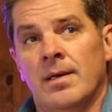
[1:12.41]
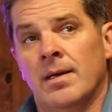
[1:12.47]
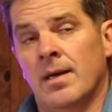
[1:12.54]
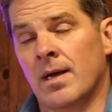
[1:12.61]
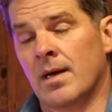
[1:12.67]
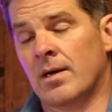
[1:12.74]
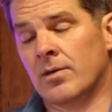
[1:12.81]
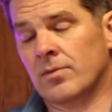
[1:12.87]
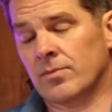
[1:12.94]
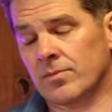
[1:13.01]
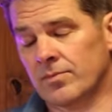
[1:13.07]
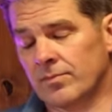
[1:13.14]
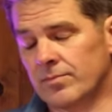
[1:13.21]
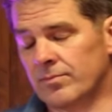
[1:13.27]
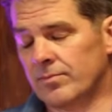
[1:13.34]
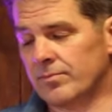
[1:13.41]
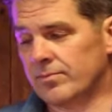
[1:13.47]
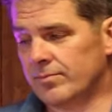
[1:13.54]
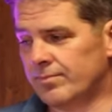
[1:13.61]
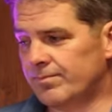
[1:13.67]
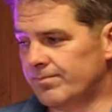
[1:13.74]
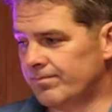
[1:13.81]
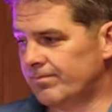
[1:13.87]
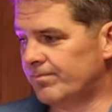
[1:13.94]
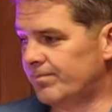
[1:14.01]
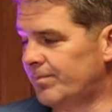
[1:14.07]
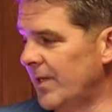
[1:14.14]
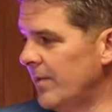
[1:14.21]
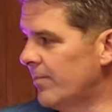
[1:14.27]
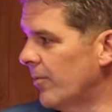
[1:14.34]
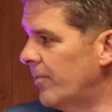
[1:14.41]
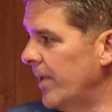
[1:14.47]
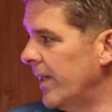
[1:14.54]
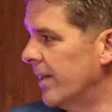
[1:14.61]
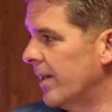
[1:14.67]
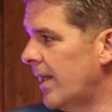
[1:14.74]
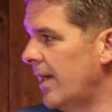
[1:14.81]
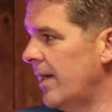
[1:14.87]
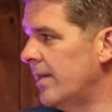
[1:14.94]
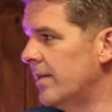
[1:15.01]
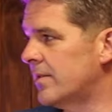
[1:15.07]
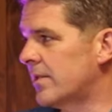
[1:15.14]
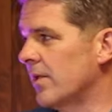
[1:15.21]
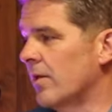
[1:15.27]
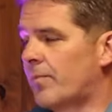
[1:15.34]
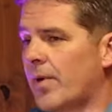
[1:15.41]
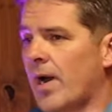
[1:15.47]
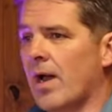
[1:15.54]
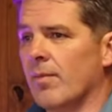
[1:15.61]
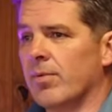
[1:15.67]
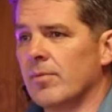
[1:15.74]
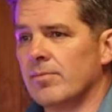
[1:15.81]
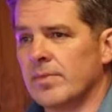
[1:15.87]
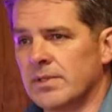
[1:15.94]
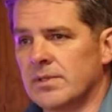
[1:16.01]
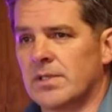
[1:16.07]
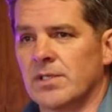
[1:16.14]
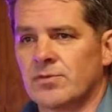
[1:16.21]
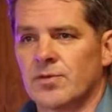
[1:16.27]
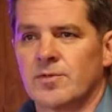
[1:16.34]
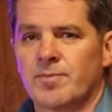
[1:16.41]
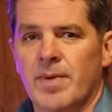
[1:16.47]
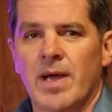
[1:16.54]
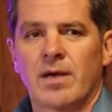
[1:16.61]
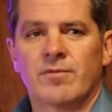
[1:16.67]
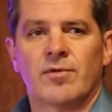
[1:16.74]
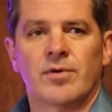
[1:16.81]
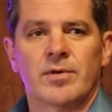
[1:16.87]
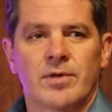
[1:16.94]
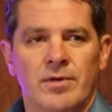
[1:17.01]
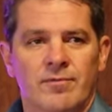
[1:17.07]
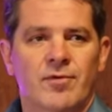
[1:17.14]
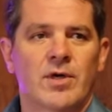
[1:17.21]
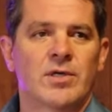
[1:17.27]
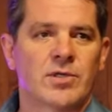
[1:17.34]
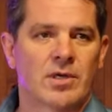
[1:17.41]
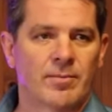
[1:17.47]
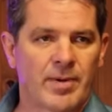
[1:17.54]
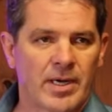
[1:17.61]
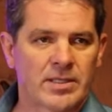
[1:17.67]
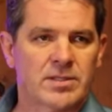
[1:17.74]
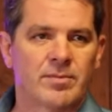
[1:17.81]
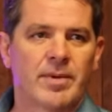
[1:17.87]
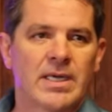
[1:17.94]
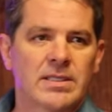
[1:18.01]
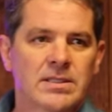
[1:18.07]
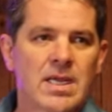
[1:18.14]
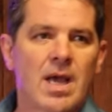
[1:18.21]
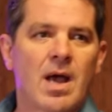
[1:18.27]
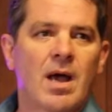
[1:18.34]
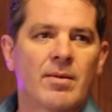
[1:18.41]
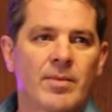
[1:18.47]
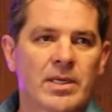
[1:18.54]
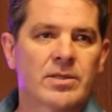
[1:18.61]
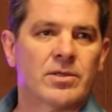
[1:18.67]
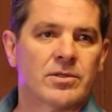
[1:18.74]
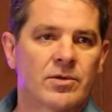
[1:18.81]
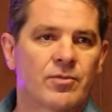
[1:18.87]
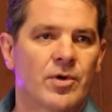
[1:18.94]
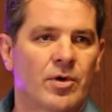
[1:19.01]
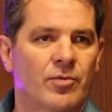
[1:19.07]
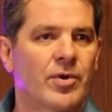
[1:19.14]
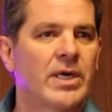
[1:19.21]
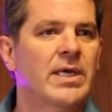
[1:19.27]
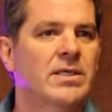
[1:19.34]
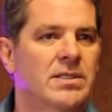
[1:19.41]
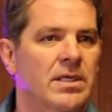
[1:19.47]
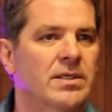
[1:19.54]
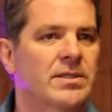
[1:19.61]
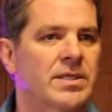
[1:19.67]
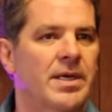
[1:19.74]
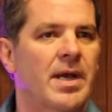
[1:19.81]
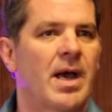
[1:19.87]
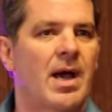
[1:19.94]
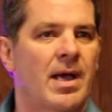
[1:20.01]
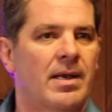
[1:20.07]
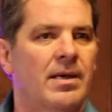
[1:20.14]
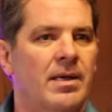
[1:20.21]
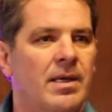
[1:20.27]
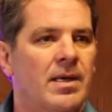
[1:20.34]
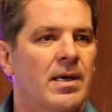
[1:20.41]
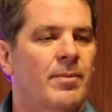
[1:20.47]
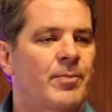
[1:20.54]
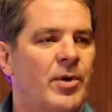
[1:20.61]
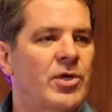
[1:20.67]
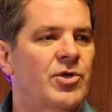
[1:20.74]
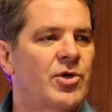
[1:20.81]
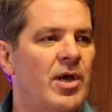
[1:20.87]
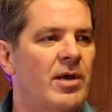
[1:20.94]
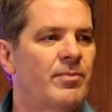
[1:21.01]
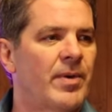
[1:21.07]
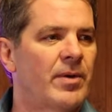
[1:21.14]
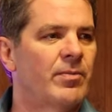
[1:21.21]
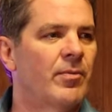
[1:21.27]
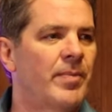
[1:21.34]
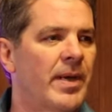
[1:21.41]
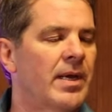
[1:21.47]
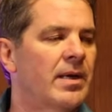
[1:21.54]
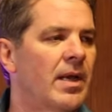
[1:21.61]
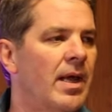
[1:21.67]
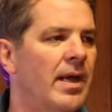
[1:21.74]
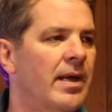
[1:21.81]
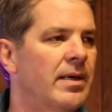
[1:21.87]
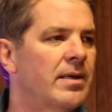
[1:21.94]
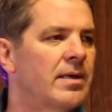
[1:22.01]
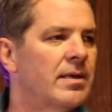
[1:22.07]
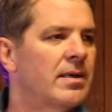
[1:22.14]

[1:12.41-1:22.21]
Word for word: Now, people being late is still a problem. It's disrespectful. You're infringing upon somebody's time. Like there's a real reason to not appreciate people being late.